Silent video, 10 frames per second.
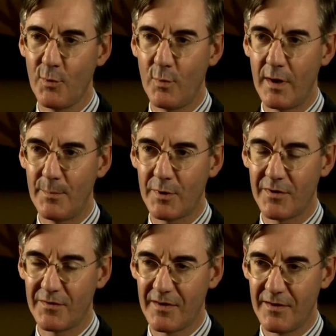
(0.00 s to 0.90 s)
where,
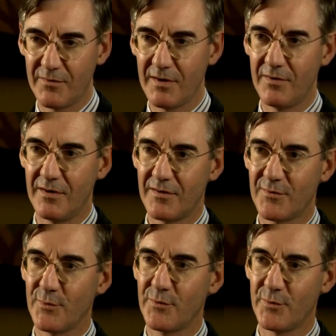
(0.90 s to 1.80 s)
because they've given us
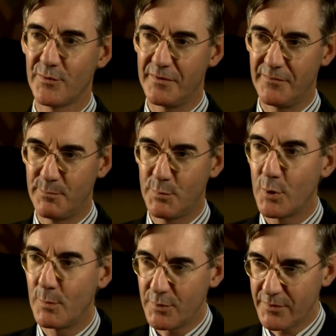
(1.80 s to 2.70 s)
all sorts of
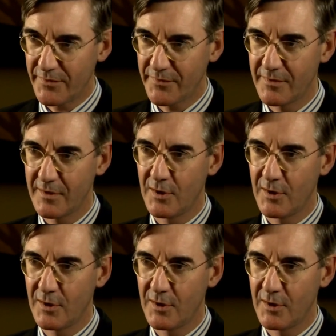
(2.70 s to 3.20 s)
baubles,